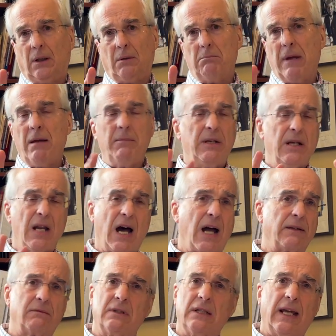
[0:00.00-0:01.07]
maybe
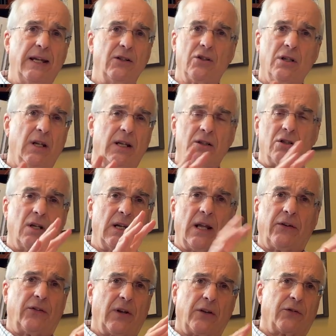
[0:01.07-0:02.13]
not the ancient
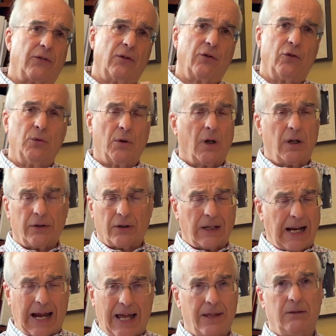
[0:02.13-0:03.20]
ancestors who were
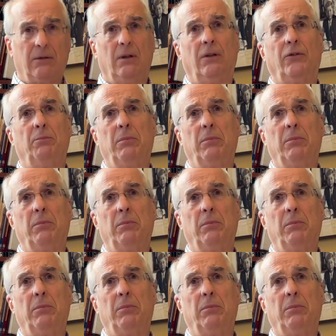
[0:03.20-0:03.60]
hunter-gatherers,